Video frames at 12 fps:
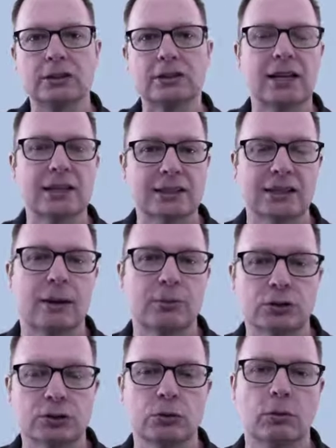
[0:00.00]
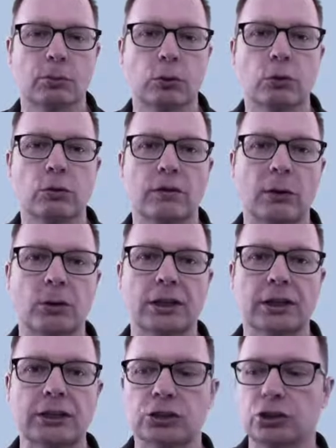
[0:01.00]
can take steps to improve that
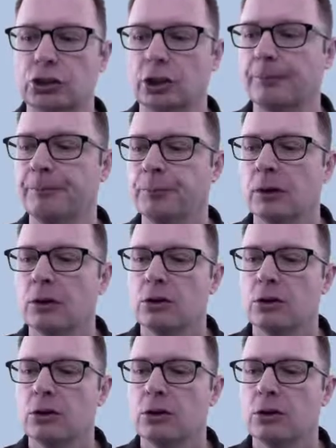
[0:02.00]
relationship.